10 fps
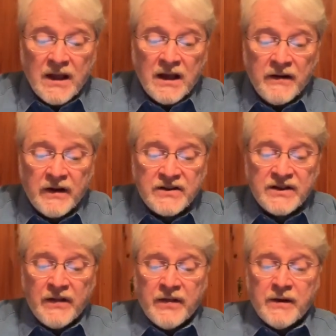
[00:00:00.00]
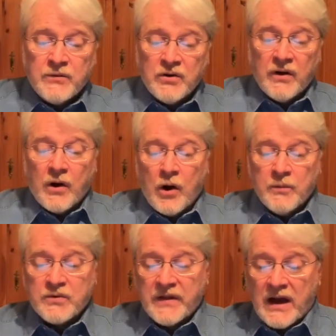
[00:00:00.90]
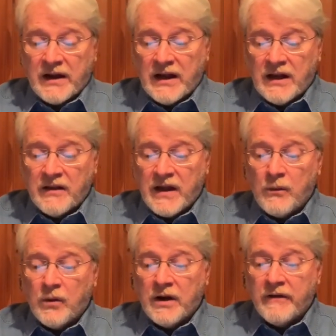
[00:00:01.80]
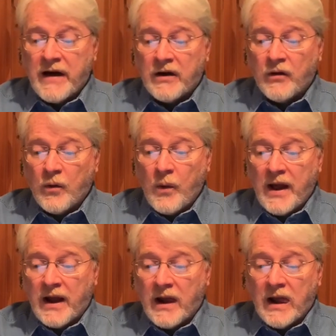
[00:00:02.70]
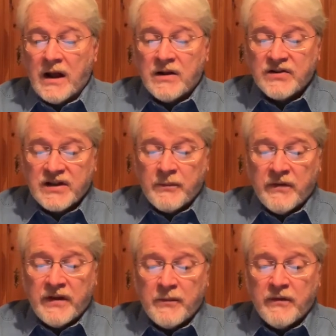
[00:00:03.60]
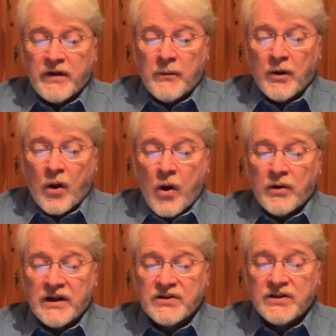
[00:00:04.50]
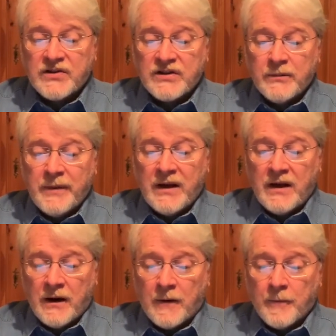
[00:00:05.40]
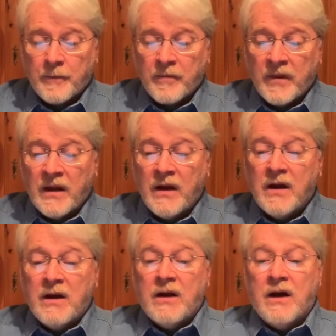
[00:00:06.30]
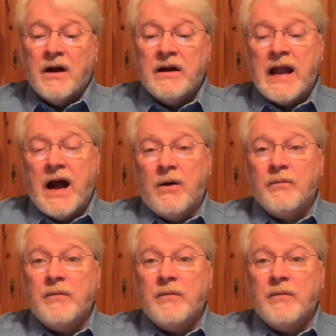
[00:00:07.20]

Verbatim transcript: If I send them to their homes without eating, they will give out on the way. Some of them have come a long distance to be here. Now,